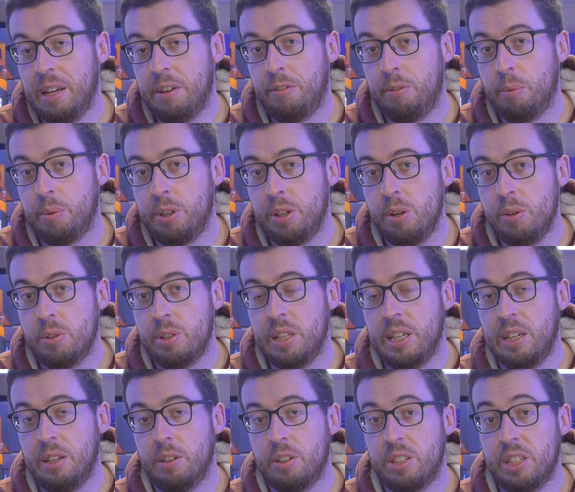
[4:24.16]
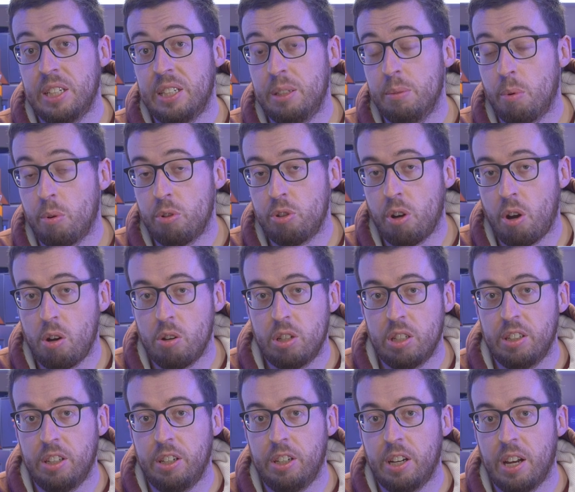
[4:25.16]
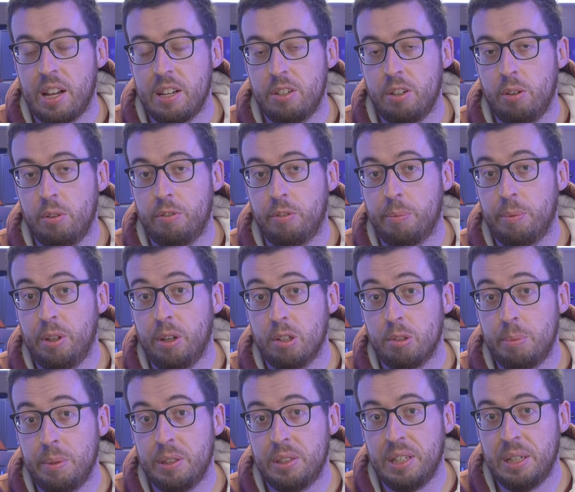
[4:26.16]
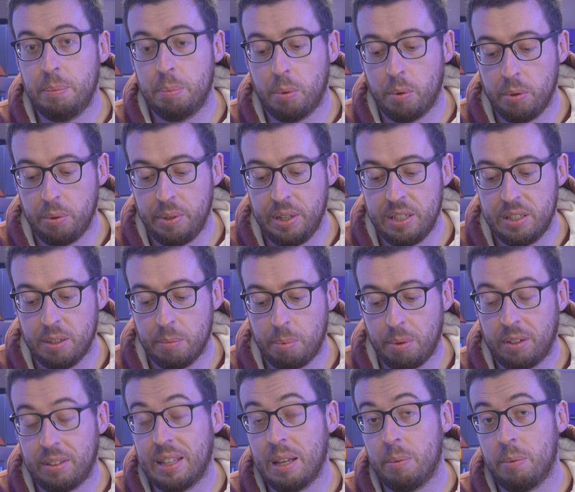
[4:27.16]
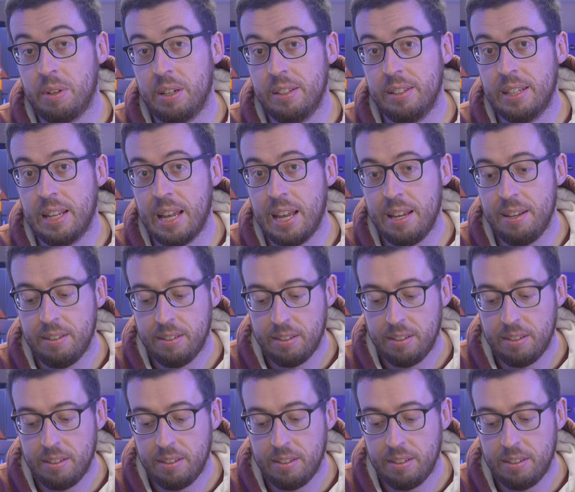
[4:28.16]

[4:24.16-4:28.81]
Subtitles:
if you want to use the 60-watt charging that you can do from the USB-C port. You need to plug that one in there.